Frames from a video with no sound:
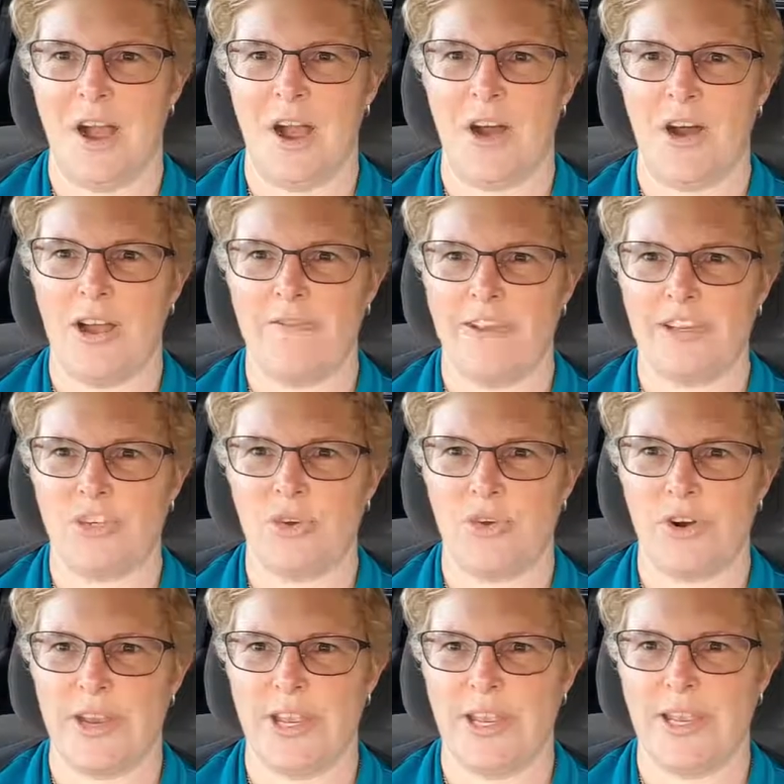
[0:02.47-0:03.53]
Hi,
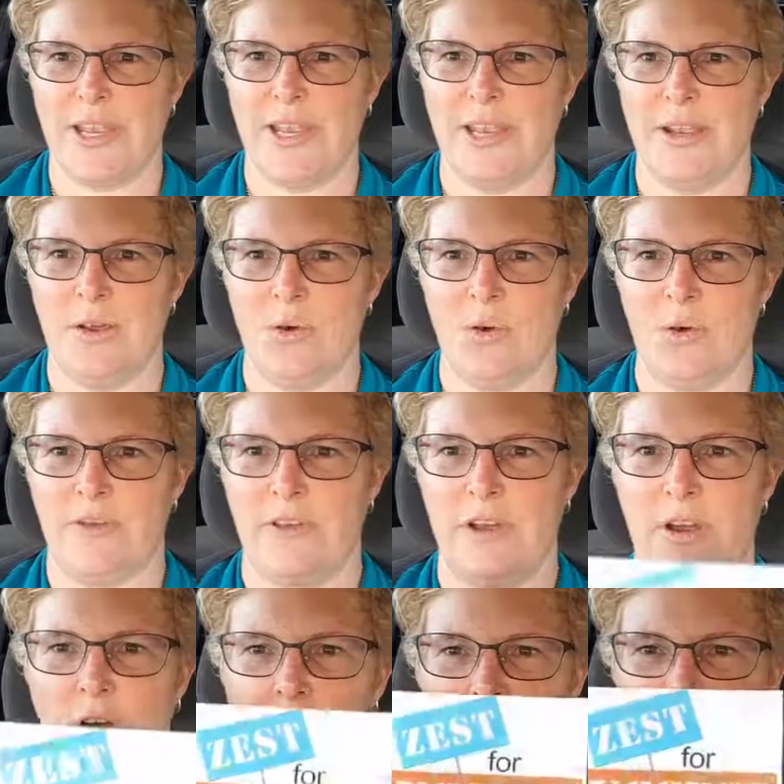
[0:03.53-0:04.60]
Victoria here, author
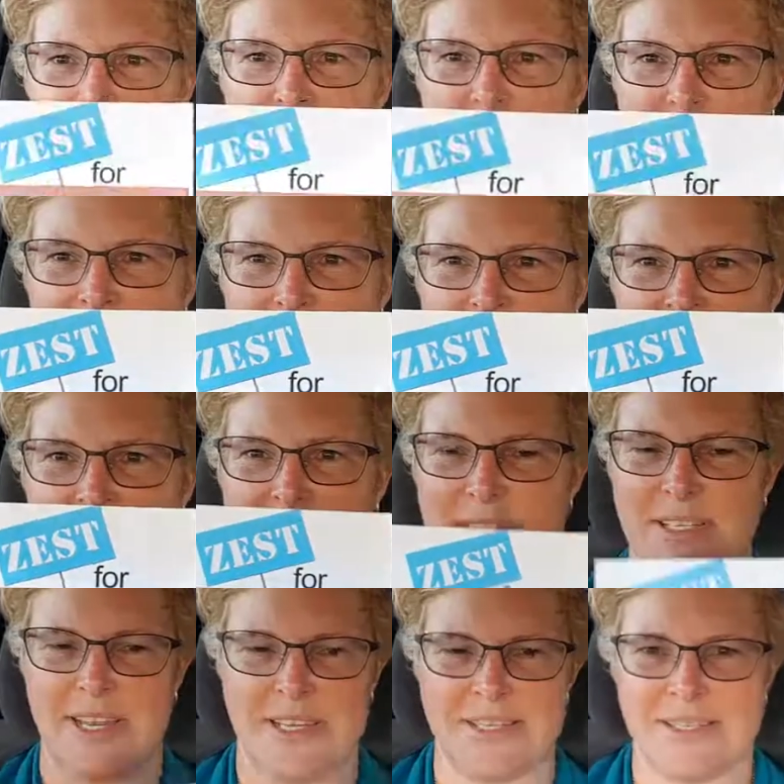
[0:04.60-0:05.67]
of Zest for
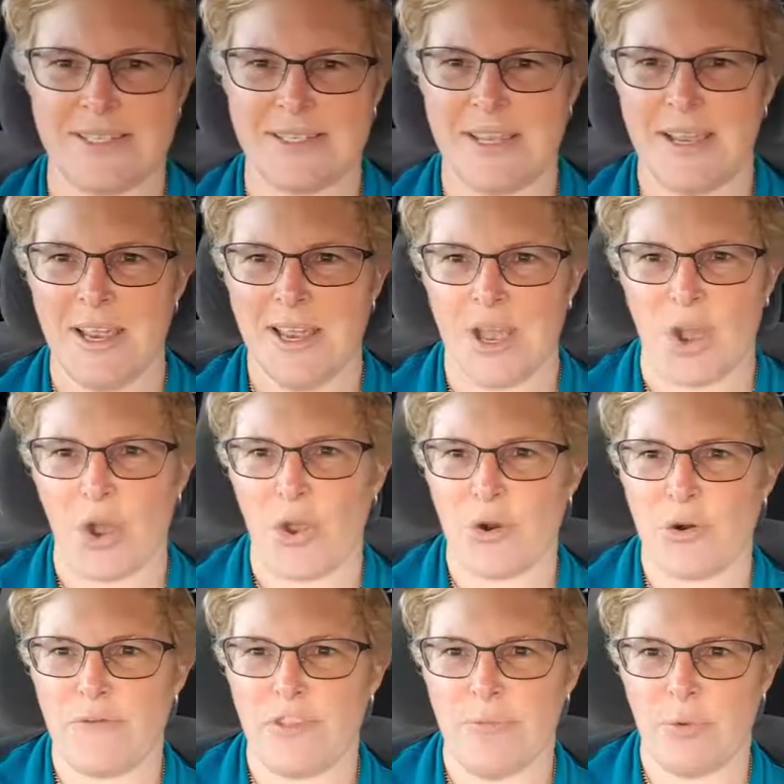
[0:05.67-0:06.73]
Success,
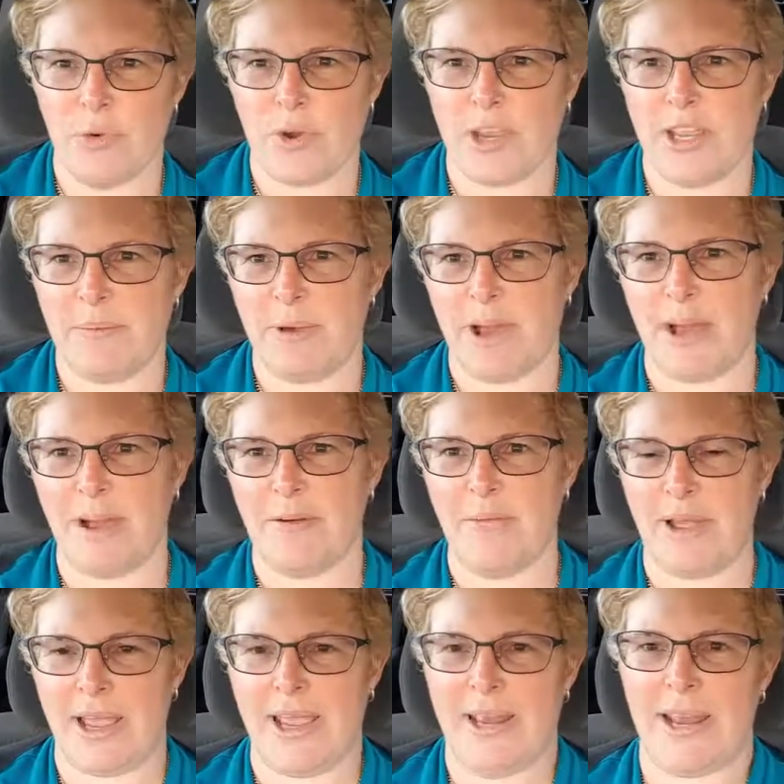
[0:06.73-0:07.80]
owner of the Bookkeeper Hub
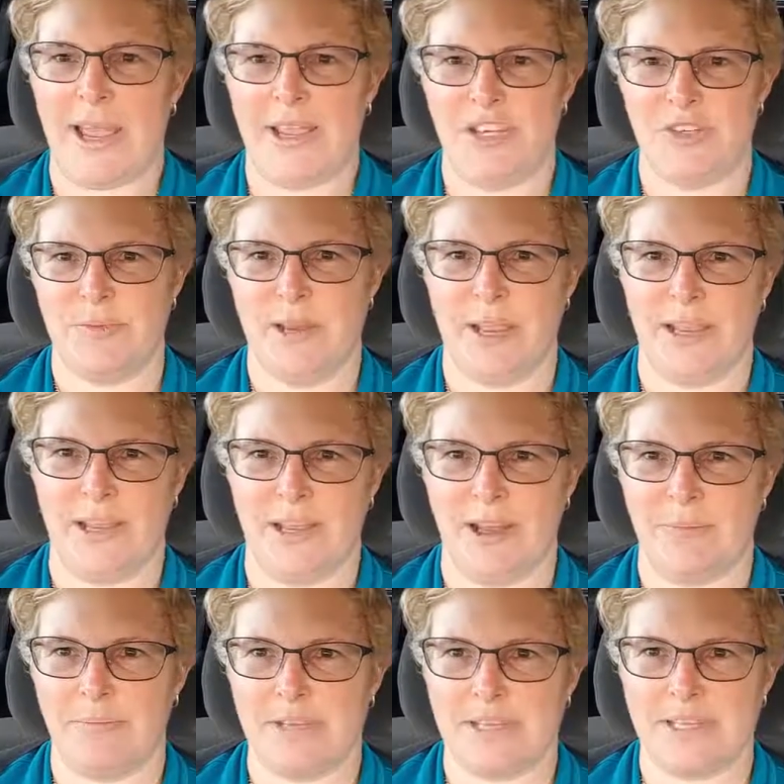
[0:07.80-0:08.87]
and HBA
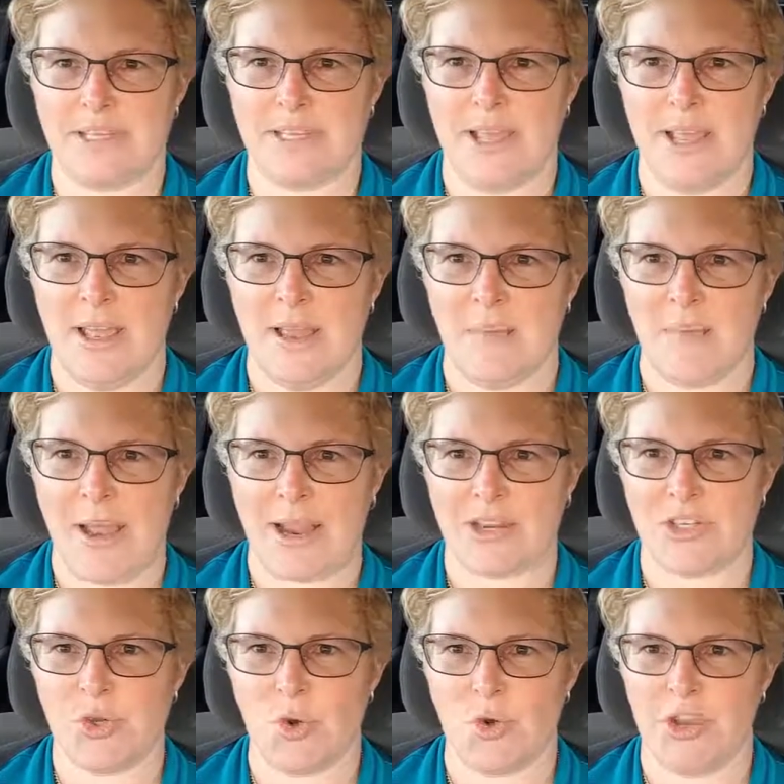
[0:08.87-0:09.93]
Encompass,
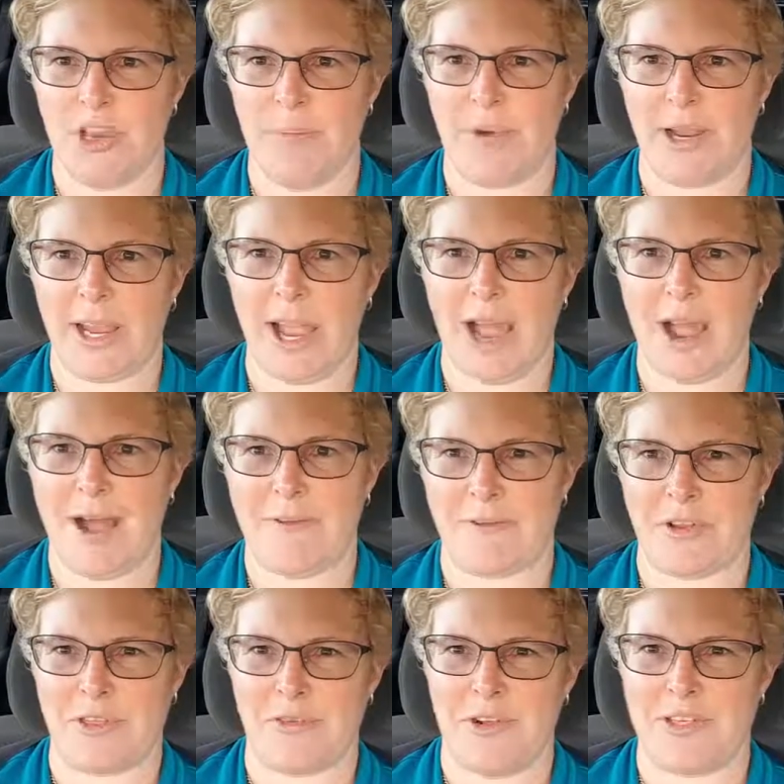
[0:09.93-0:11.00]
back talking in my car
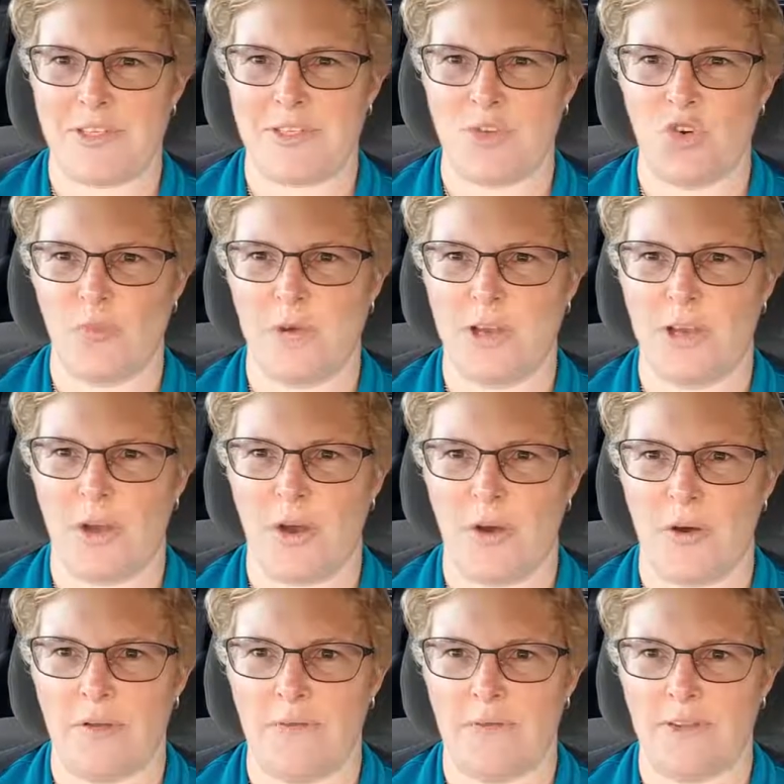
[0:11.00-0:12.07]
for another instalment
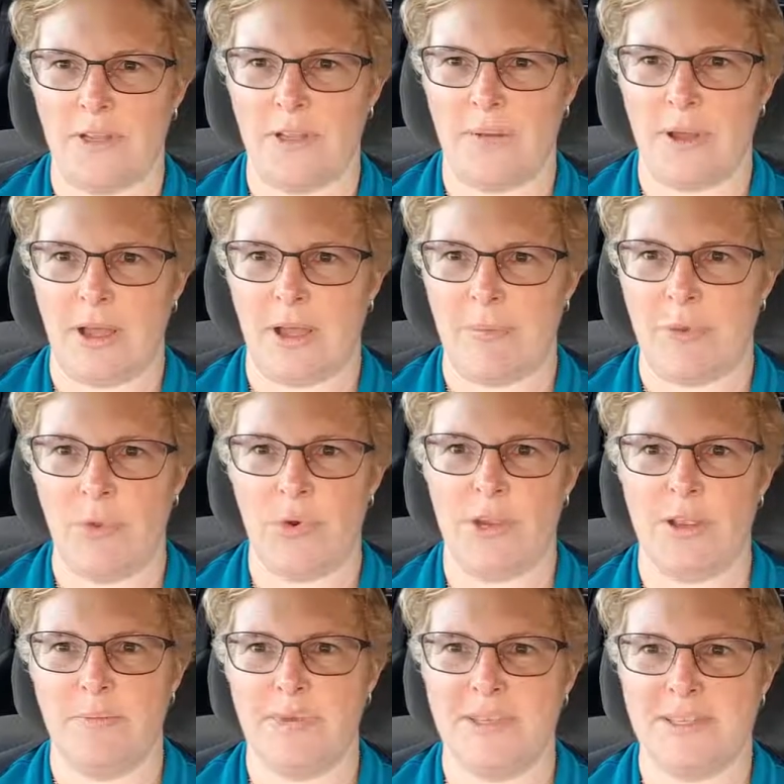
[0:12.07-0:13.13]
of
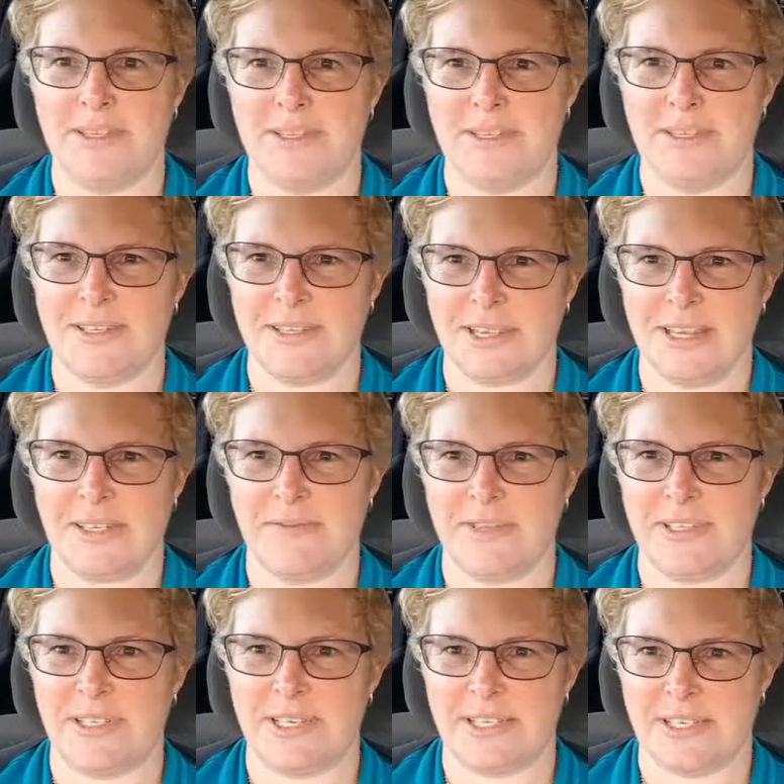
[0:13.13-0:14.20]
building a business the Zest for
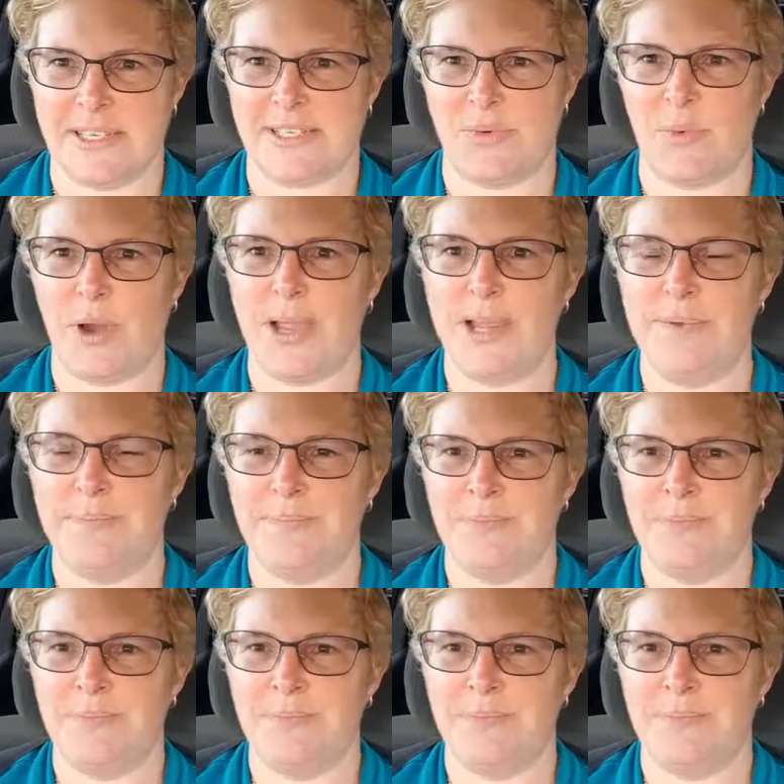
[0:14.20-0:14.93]
Success way.